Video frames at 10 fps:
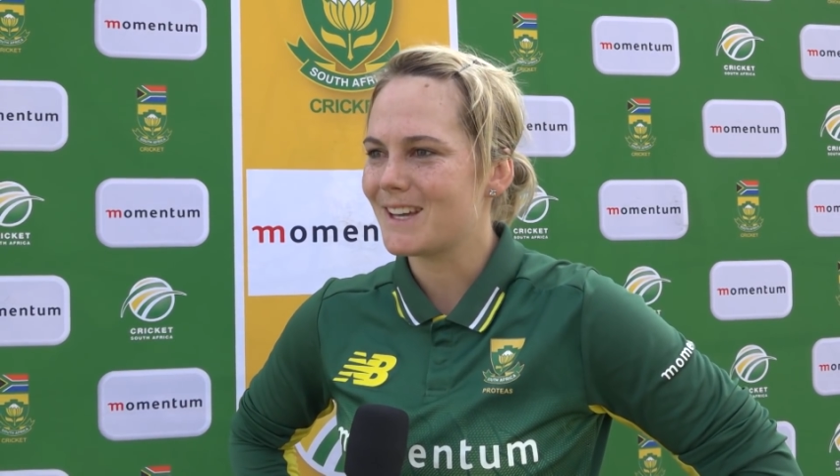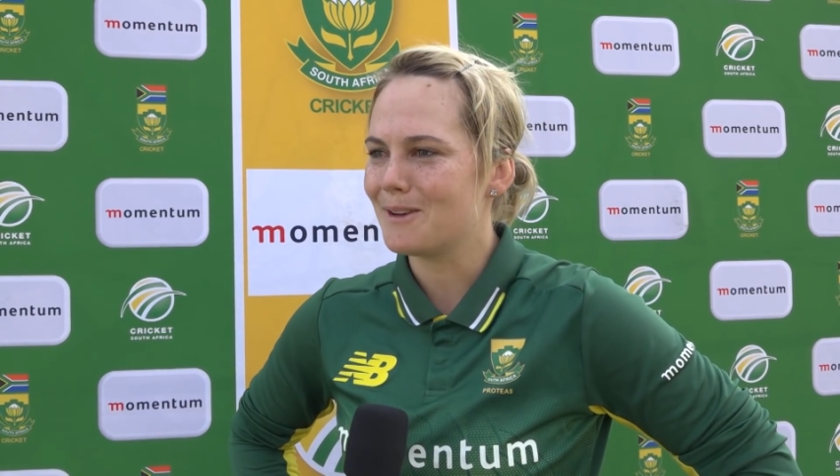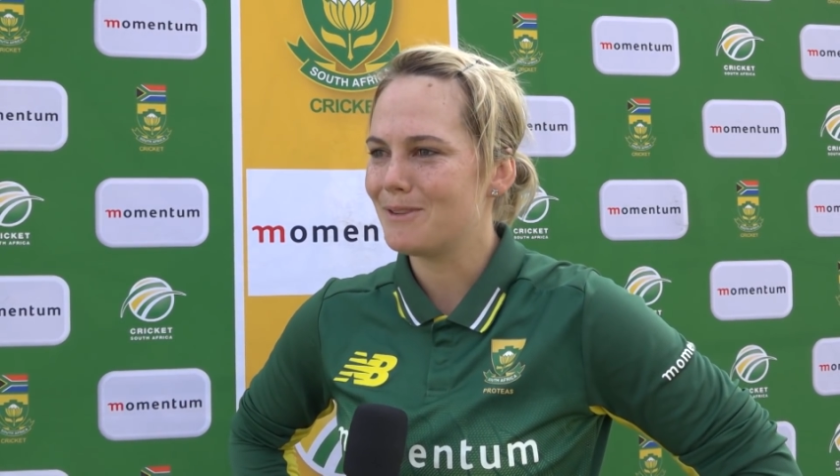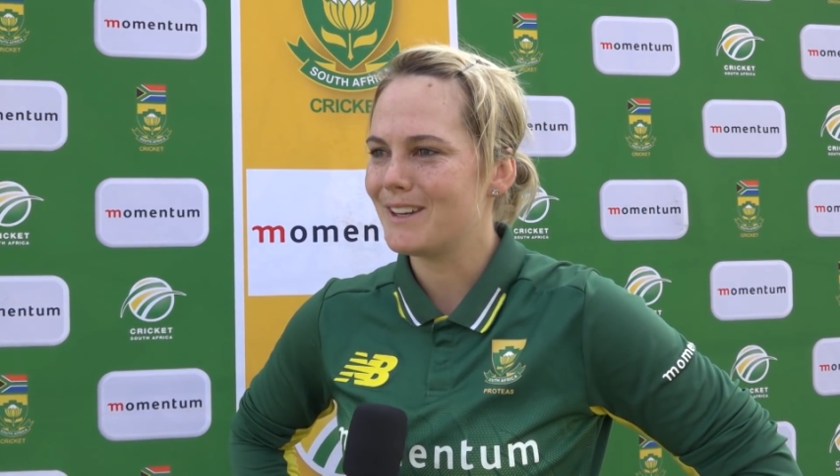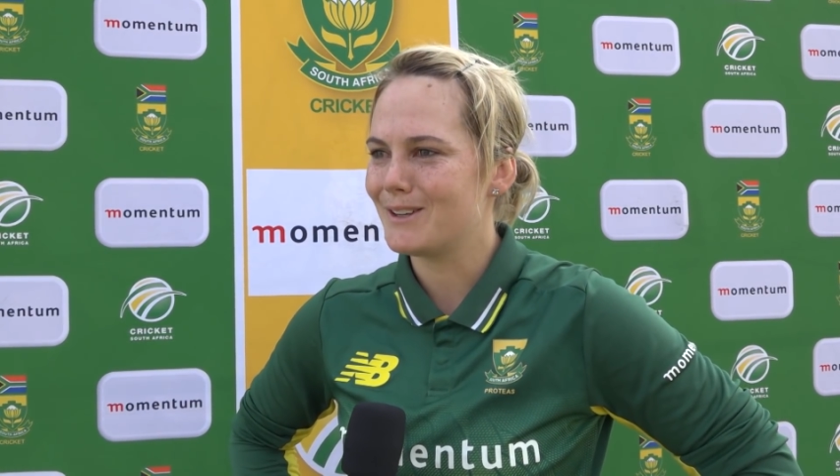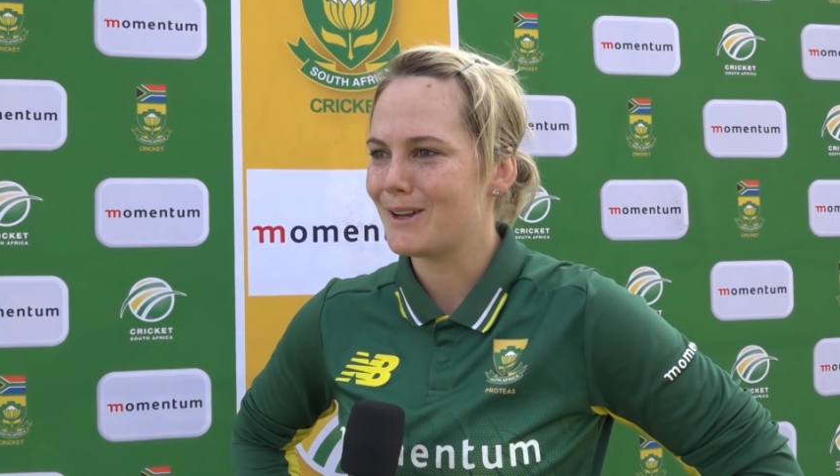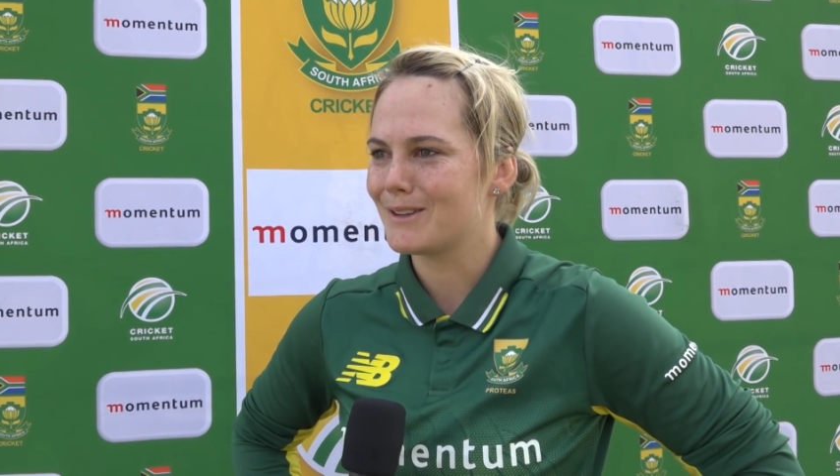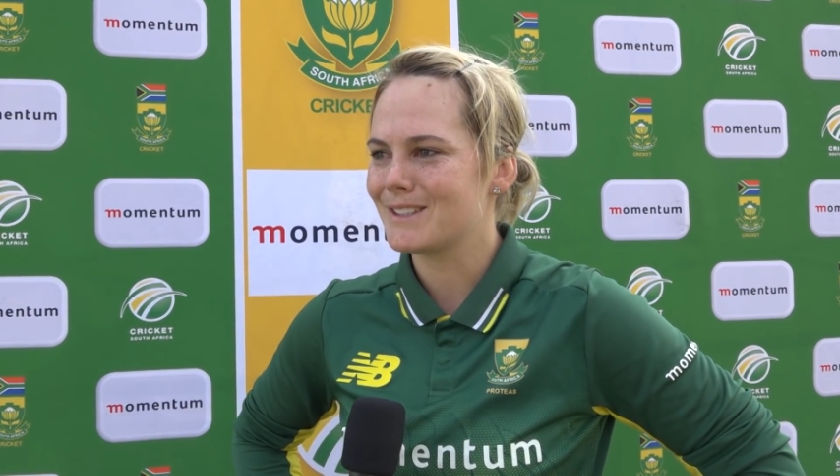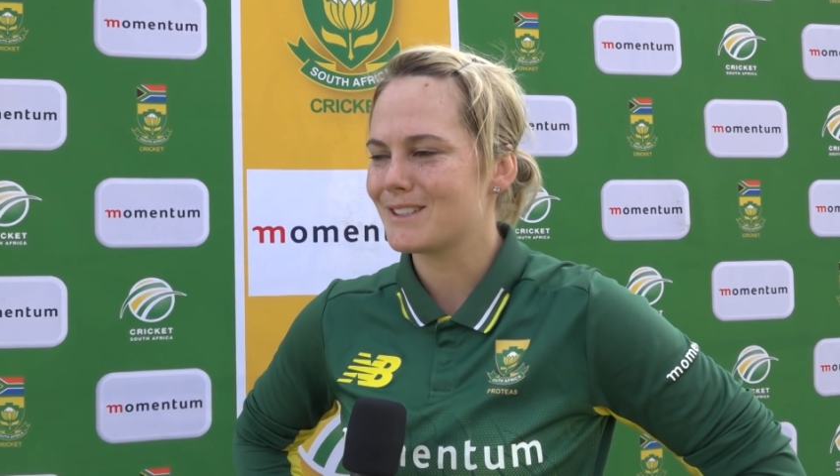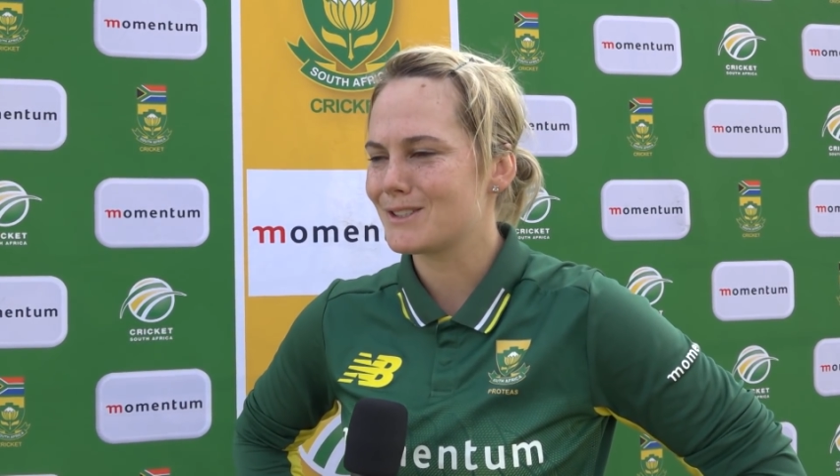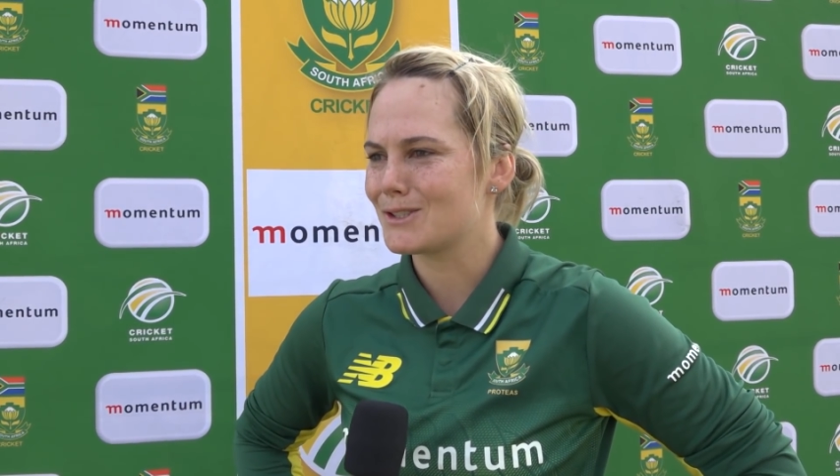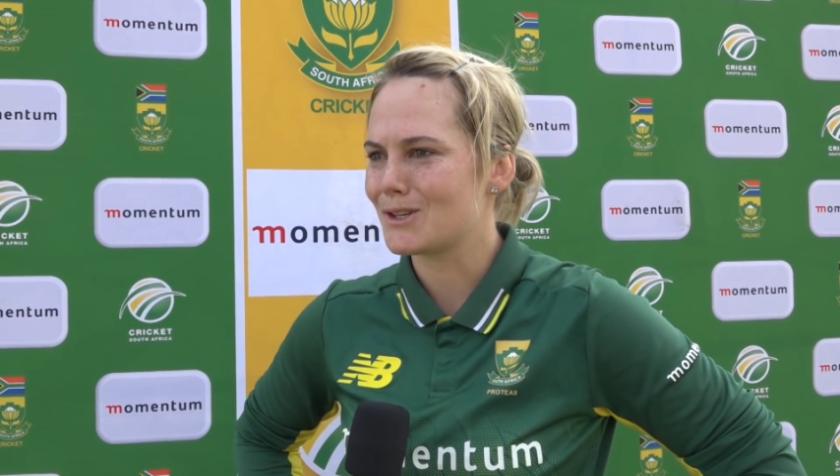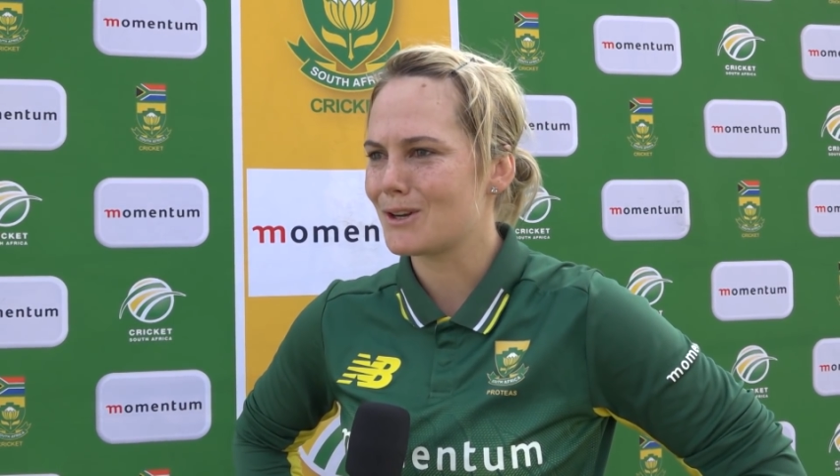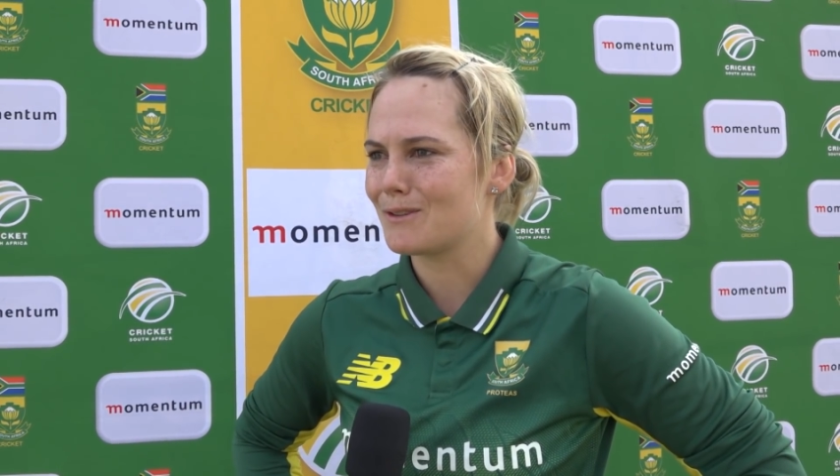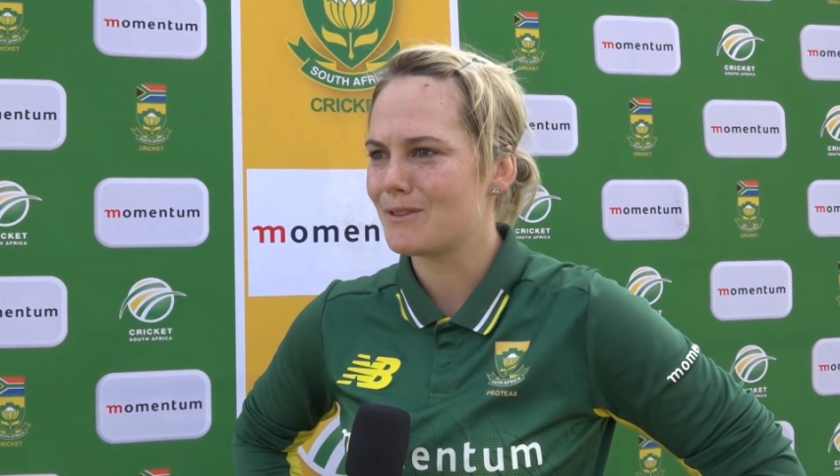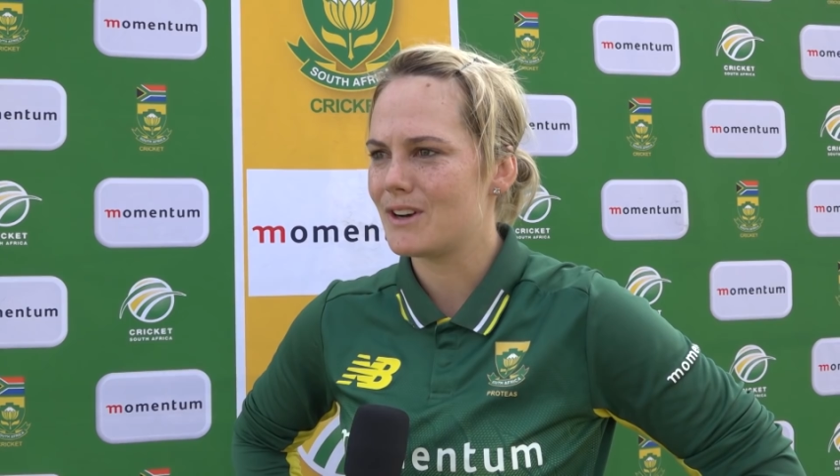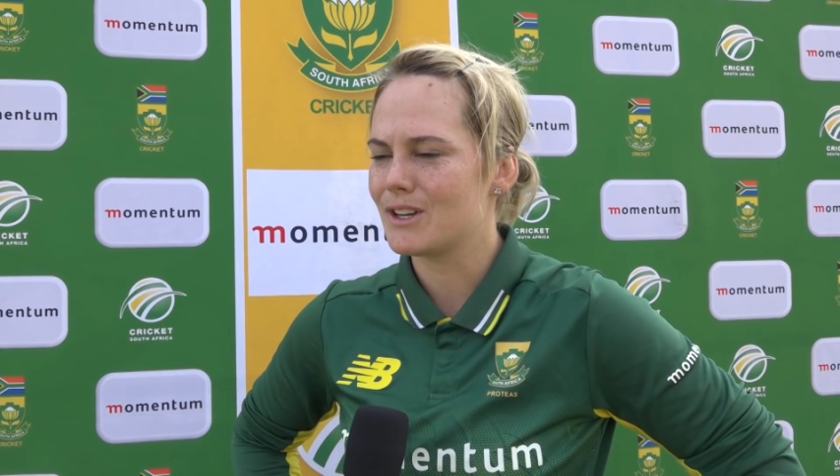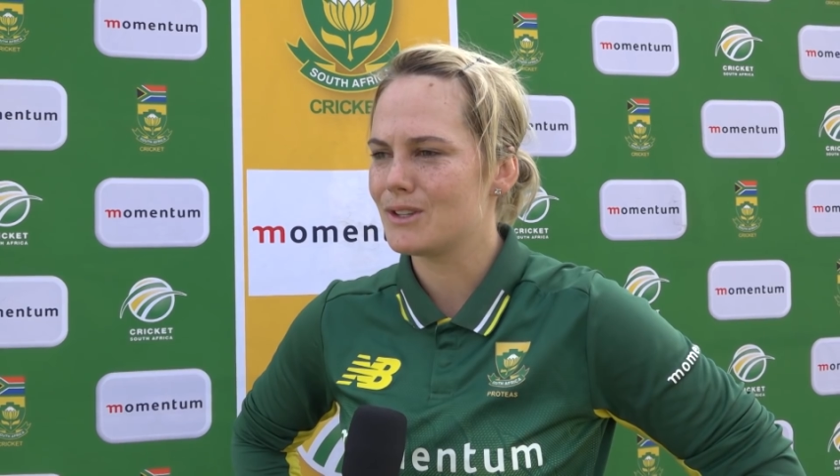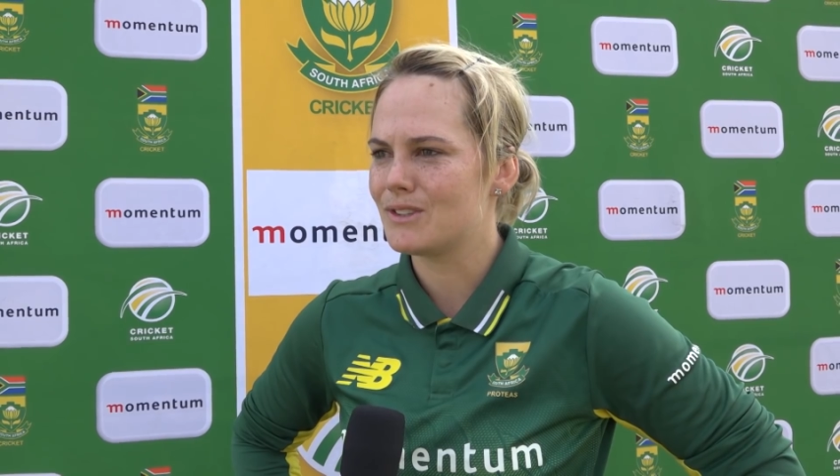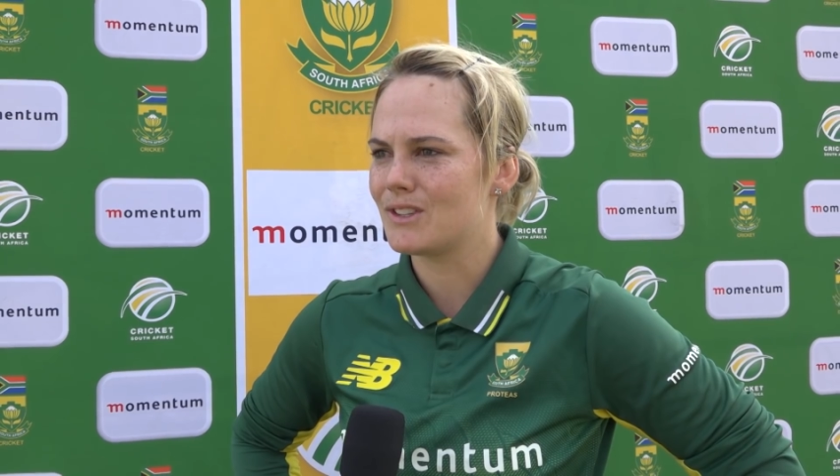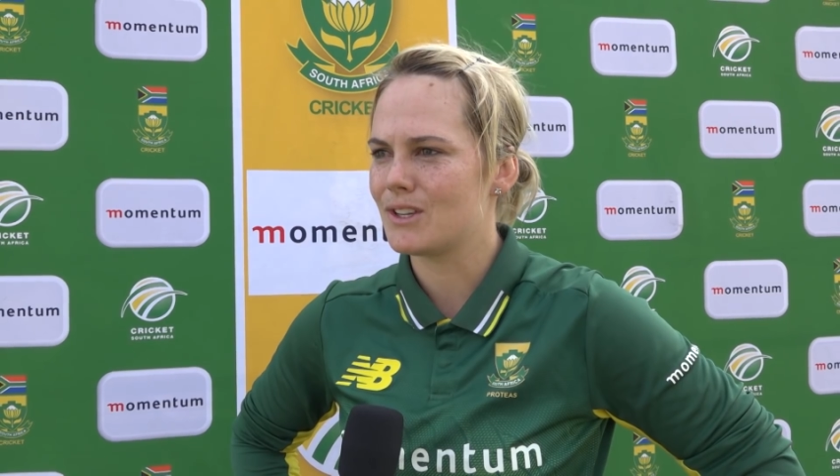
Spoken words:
Hopefully, this is the start of a very good